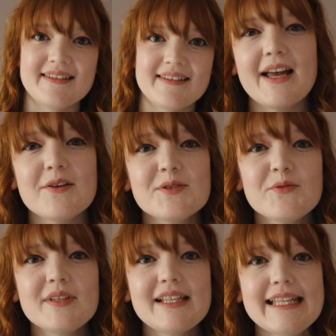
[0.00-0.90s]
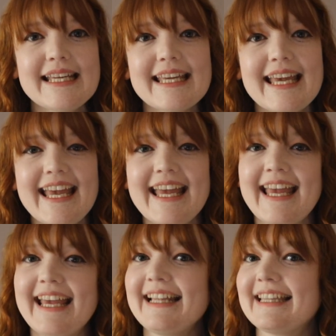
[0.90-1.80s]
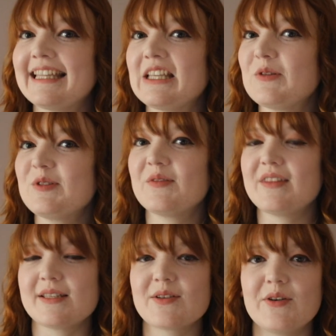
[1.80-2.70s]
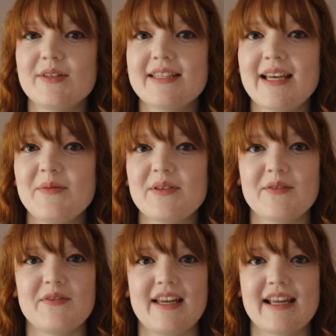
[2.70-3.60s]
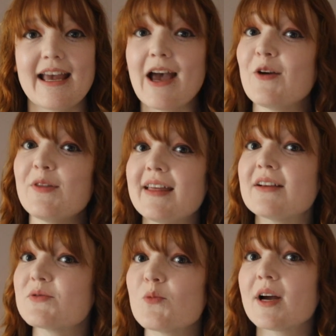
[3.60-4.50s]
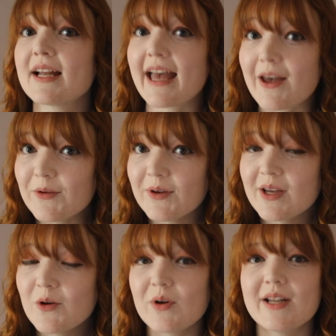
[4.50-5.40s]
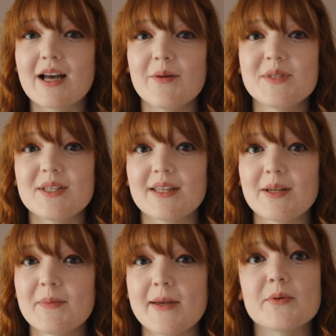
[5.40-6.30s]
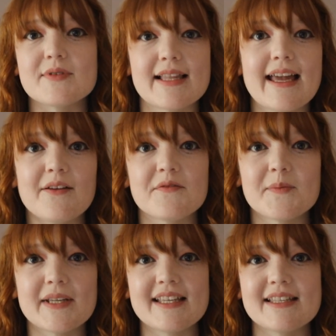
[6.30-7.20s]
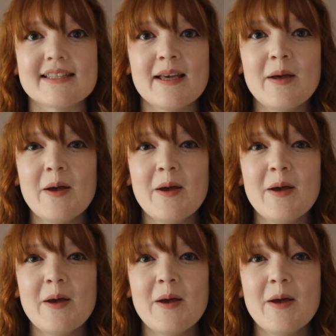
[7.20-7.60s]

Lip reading: But I also really, like, hate the use of this concept of, like, how things work out when it comes to, like, people's lives, because